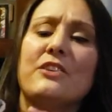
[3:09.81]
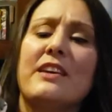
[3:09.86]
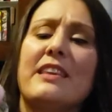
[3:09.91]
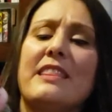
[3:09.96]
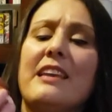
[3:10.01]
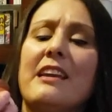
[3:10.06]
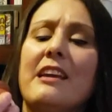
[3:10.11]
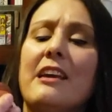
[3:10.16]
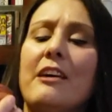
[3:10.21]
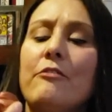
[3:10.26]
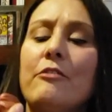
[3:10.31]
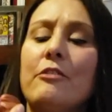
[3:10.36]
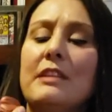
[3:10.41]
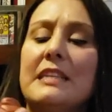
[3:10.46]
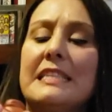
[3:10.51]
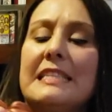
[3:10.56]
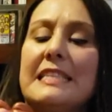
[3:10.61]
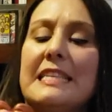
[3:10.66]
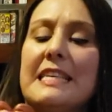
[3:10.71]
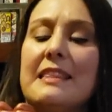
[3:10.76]
I think I've only
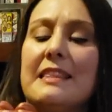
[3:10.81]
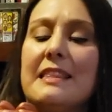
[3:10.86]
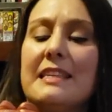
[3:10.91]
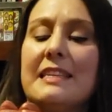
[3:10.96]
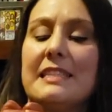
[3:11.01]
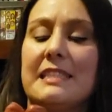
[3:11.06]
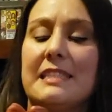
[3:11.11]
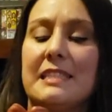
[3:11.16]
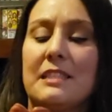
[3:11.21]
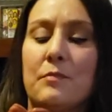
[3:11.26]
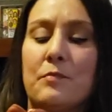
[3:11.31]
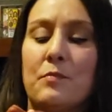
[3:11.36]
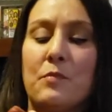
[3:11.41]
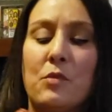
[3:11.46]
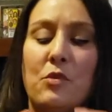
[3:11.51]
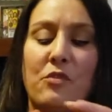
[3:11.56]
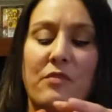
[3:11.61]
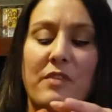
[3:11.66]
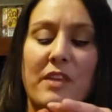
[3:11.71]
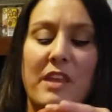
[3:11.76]
seen this
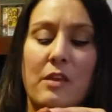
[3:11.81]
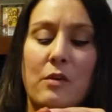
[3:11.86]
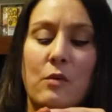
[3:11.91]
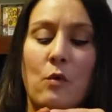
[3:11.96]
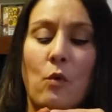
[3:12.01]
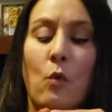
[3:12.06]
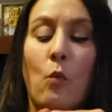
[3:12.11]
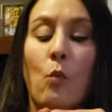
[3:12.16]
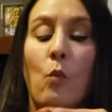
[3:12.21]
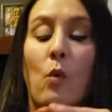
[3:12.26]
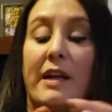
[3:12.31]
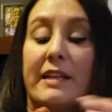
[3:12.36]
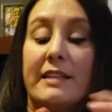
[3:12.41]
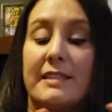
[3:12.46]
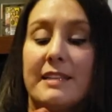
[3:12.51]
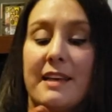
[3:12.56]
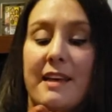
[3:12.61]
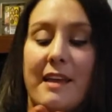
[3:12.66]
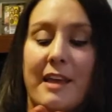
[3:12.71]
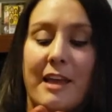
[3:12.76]
movie one
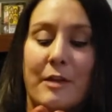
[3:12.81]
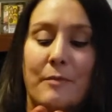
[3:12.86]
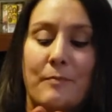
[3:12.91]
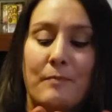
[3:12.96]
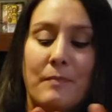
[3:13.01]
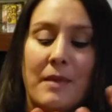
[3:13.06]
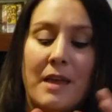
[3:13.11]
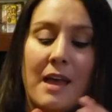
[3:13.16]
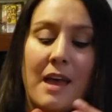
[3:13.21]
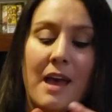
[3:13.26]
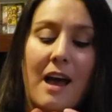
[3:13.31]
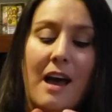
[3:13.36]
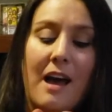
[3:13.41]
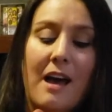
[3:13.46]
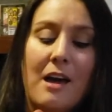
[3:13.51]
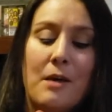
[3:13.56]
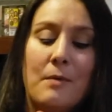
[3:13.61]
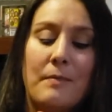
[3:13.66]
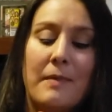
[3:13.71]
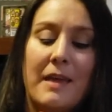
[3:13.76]
time.
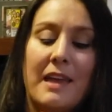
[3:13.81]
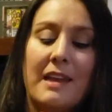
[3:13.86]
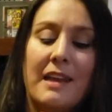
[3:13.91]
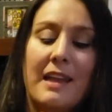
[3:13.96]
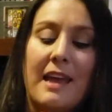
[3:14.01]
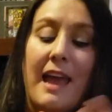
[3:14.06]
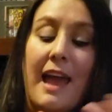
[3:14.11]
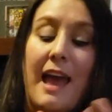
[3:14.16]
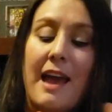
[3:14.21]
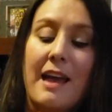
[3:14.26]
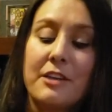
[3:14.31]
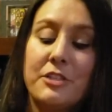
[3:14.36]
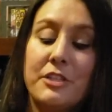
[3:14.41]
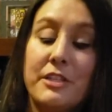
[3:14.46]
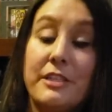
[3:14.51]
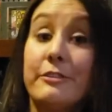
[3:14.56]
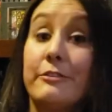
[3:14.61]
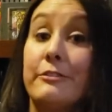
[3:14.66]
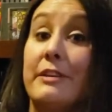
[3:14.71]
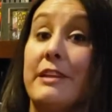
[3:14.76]
And I actually
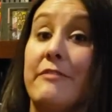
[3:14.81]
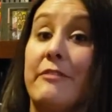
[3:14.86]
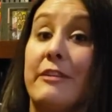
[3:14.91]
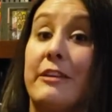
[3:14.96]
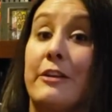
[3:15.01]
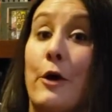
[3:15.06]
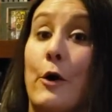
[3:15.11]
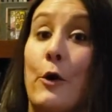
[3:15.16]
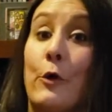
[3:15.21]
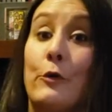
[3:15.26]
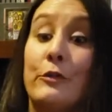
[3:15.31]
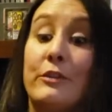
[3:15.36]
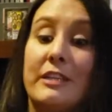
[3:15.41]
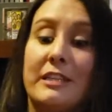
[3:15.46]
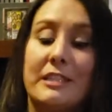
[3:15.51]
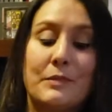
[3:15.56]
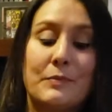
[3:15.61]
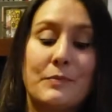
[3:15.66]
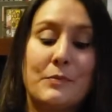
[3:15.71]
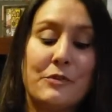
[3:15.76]
don't even own
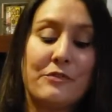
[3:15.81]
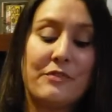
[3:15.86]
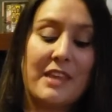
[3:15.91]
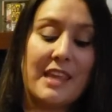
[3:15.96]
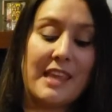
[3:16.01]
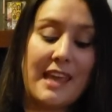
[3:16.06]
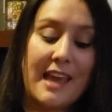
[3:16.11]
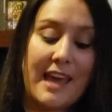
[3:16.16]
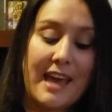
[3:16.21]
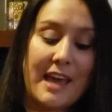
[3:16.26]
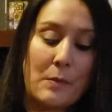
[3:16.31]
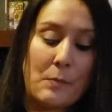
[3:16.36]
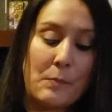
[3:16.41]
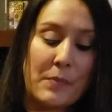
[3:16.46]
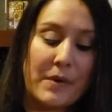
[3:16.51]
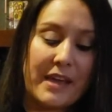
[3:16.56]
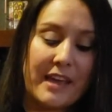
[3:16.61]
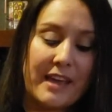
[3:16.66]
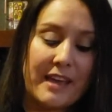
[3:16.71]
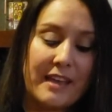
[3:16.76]
this movie yet,
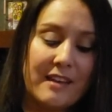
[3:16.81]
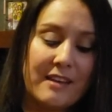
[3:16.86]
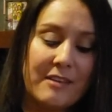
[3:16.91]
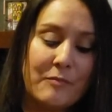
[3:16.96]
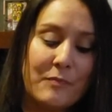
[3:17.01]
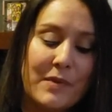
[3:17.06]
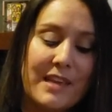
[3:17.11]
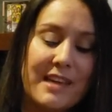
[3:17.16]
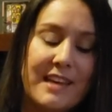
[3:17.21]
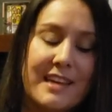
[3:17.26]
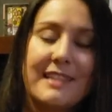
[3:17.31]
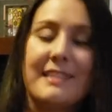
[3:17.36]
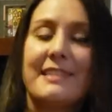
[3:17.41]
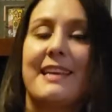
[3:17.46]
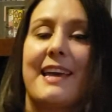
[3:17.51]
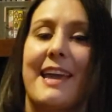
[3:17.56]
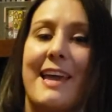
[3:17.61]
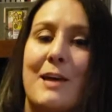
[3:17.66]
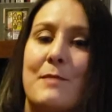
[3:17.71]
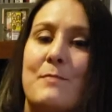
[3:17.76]
but because
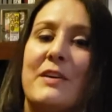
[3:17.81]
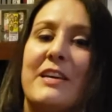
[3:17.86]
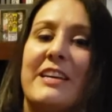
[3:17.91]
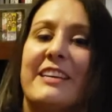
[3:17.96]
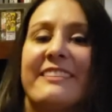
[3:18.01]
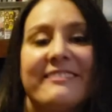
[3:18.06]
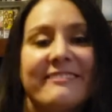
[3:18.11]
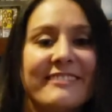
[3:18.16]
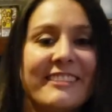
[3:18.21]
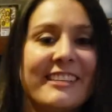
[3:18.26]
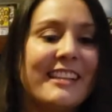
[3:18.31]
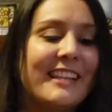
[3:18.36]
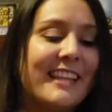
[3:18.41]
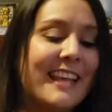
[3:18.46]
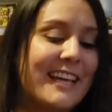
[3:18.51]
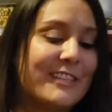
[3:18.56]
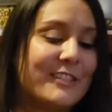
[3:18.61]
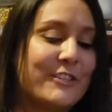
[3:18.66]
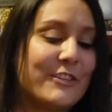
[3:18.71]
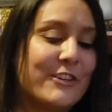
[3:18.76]
I am a
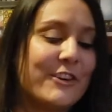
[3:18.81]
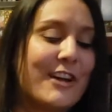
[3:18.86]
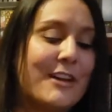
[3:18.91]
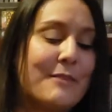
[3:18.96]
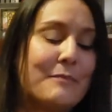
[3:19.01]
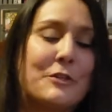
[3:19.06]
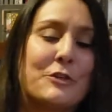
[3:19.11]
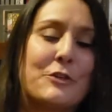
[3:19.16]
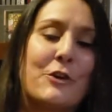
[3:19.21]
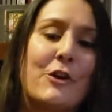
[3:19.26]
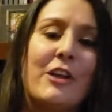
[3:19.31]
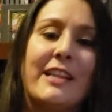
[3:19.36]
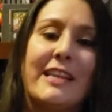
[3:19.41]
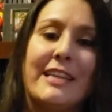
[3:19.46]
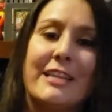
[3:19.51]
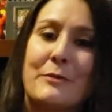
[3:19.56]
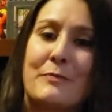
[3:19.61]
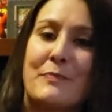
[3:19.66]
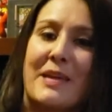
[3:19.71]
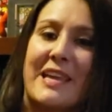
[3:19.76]
collector, I'm sure I'll
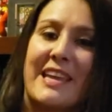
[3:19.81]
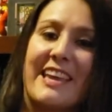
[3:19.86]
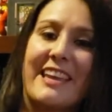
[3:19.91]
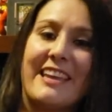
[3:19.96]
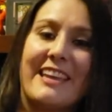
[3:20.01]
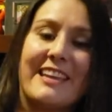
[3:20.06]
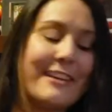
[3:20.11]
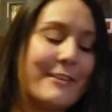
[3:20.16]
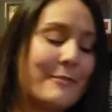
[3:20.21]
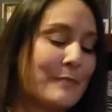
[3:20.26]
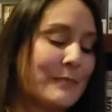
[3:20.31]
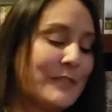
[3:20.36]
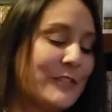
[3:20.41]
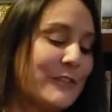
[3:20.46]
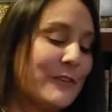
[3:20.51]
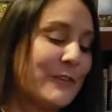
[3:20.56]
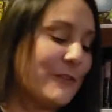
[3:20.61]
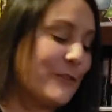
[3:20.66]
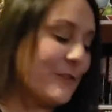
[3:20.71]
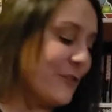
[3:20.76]
end up picking it up
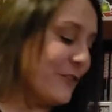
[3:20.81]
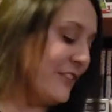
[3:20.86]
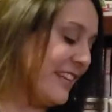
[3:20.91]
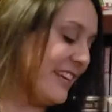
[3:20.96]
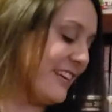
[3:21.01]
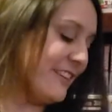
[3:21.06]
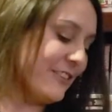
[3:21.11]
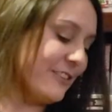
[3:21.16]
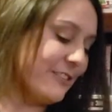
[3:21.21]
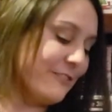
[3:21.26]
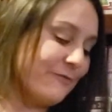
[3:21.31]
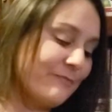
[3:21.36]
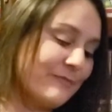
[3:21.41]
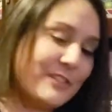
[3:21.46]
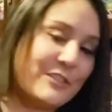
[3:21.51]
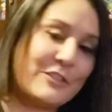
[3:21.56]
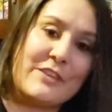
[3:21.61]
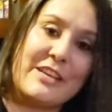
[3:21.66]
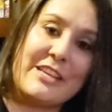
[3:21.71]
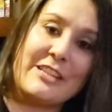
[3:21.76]
sooner or later.
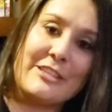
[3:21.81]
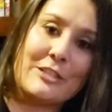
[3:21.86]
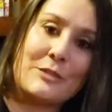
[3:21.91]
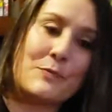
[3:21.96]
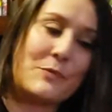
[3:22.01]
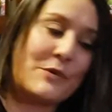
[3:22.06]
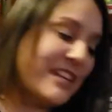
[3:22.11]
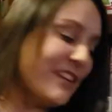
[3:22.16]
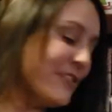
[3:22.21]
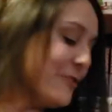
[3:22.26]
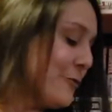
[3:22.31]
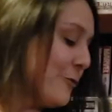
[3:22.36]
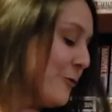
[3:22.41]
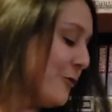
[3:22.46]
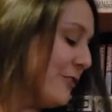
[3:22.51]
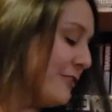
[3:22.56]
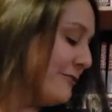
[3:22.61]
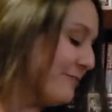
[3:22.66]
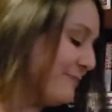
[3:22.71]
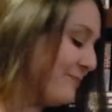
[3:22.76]
So he looks pretty
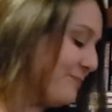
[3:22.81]
cool.